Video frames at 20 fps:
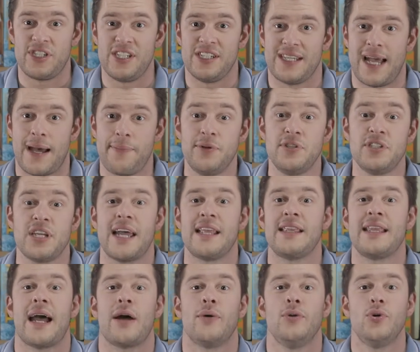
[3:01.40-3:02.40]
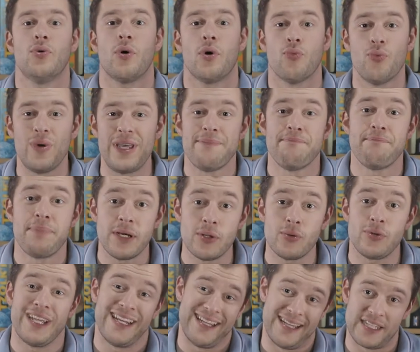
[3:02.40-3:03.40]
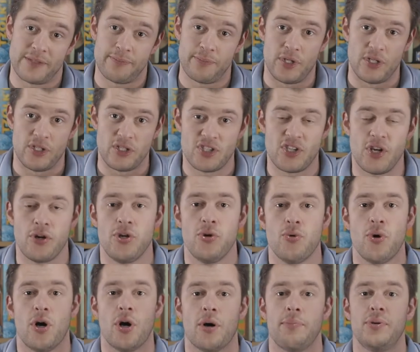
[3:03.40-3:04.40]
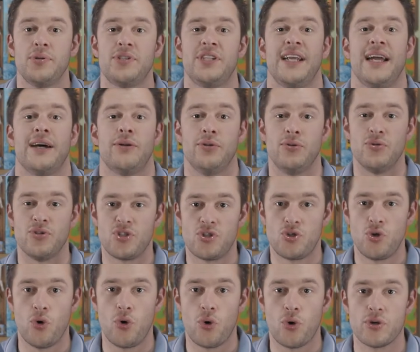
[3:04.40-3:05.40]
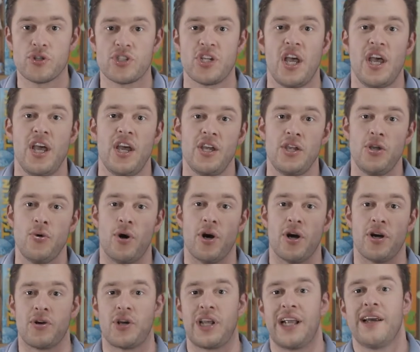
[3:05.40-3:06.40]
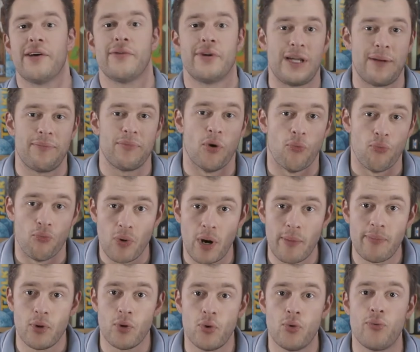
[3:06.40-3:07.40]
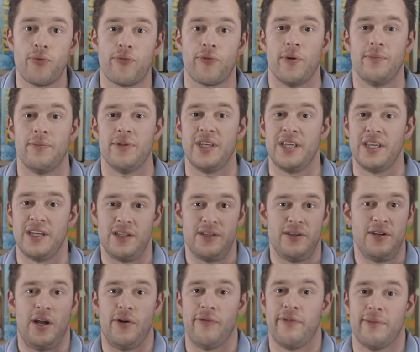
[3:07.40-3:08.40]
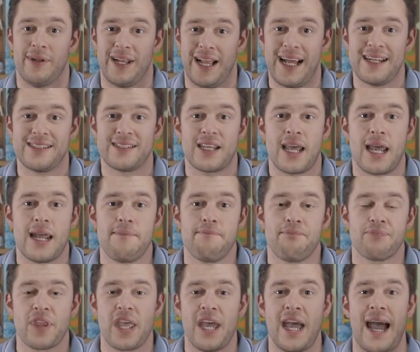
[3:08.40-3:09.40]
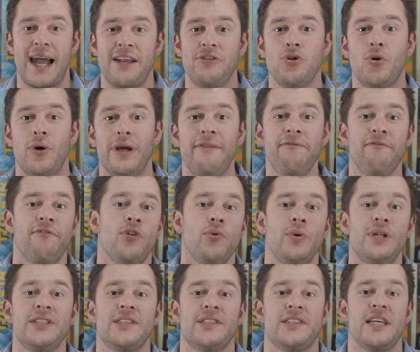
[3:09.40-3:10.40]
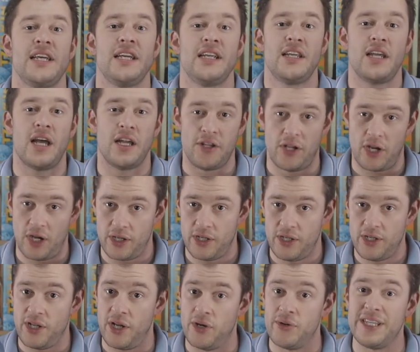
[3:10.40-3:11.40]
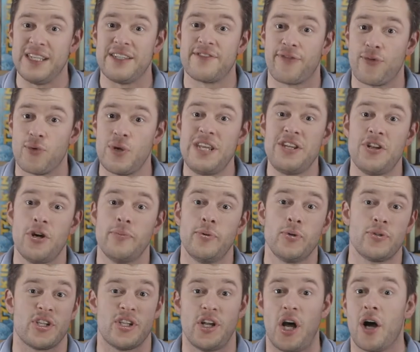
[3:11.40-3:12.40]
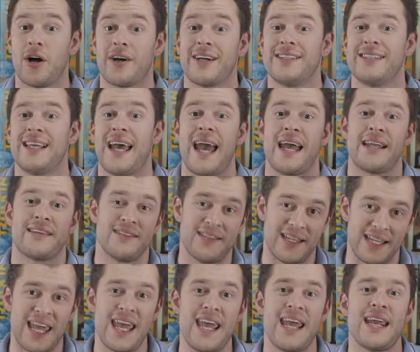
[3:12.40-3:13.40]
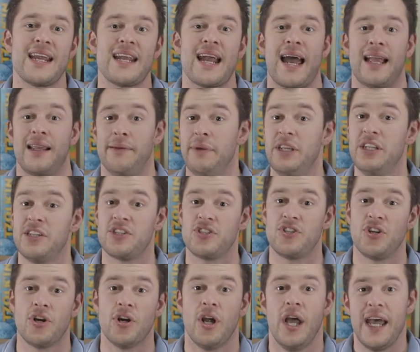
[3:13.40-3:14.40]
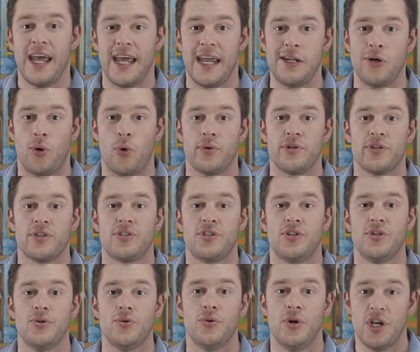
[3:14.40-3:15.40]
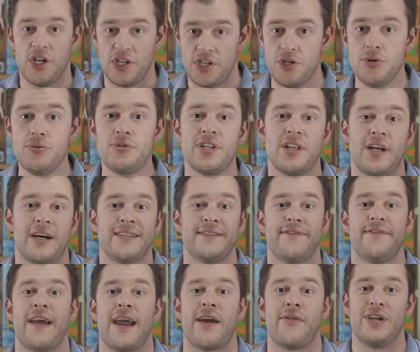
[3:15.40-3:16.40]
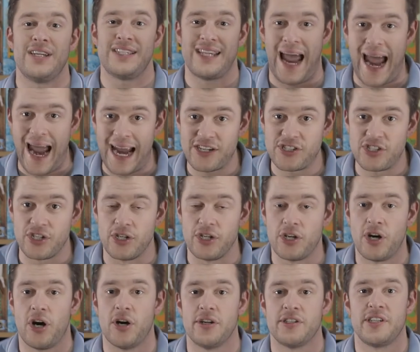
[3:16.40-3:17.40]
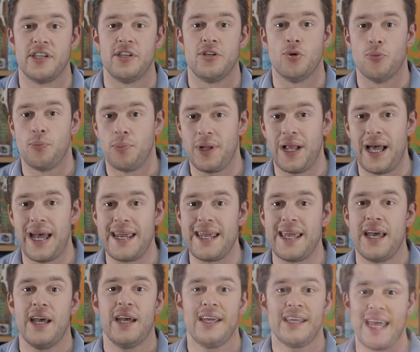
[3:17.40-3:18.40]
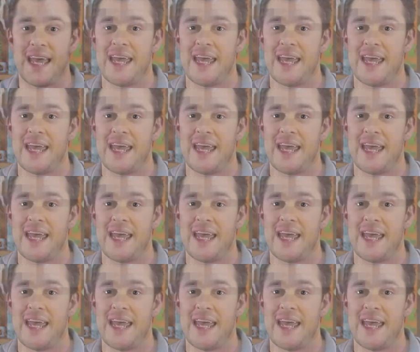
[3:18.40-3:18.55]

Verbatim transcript: has happened, and now you are rebuilding Lisbon. So you are putting out new stores, you are clearing up the rubble from the you know from the landscape, and you're influencing and you know these free nobles, an architect, the king, and a minister, in order to utilize various action cards that you'll play, get